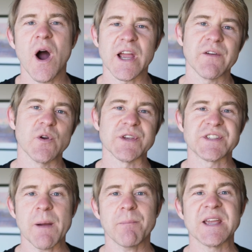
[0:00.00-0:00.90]
I'll give you a
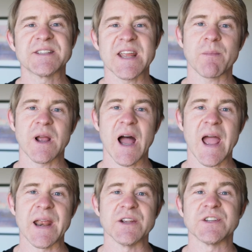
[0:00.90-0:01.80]
step-by-step
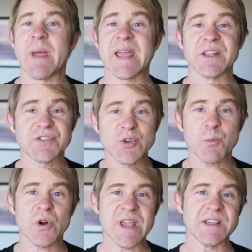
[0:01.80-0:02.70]
guide to make it
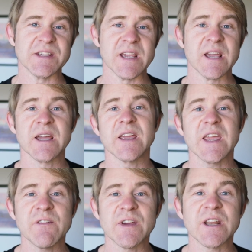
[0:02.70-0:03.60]
super easy,
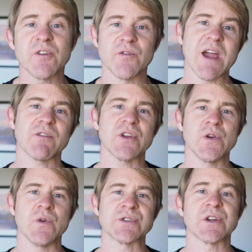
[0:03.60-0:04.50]
even if you've never
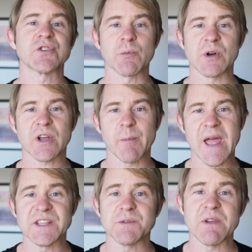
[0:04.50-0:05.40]
used terminal
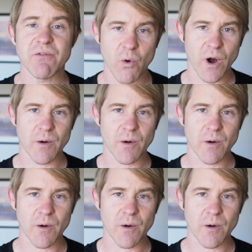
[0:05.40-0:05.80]
commands before.